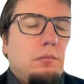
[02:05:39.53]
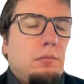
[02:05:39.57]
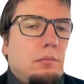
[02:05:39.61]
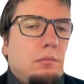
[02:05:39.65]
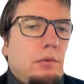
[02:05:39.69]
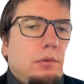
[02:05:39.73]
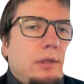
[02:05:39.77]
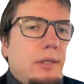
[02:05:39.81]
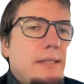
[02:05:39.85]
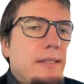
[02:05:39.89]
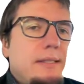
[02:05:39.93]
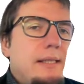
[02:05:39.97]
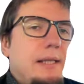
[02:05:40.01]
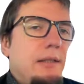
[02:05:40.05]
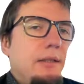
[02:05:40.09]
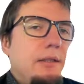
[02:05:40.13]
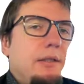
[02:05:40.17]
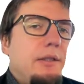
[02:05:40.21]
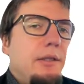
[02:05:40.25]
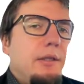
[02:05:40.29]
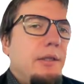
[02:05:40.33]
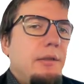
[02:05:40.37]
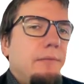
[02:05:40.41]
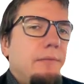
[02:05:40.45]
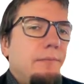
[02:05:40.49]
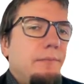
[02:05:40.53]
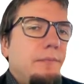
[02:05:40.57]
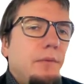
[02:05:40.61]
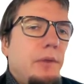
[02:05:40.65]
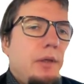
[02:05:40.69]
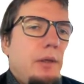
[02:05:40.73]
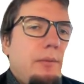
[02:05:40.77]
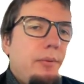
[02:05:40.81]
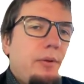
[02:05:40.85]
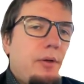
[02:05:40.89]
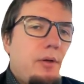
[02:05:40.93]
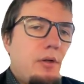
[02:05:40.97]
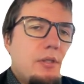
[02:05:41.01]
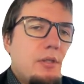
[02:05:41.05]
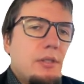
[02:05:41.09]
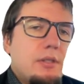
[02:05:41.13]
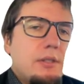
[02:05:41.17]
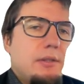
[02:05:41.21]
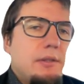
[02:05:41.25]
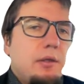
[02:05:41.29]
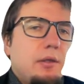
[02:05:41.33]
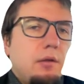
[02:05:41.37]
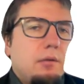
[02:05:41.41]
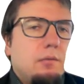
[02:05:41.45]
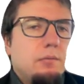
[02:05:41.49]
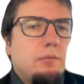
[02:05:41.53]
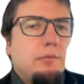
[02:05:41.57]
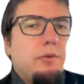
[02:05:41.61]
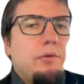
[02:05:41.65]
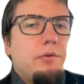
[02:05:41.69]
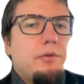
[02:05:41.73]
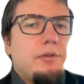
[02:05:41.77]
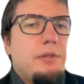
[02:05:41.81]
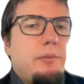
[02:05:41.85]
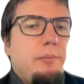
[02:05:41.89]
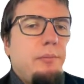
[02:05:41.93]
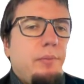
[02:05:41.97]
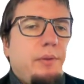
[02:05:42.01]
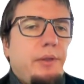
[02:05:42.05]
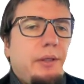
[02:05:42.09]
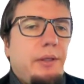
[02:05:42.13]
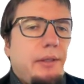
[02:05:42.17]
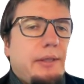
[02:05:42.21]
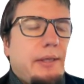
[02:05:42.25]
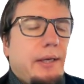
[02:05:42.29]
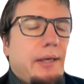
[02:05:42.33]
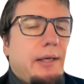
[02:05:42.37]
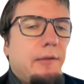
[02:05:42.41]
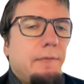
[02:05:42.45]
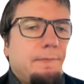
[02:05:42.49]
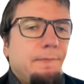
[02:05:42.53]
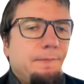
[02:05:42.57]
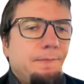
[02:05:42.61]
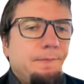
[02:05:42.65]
it's not needed because you simply uh,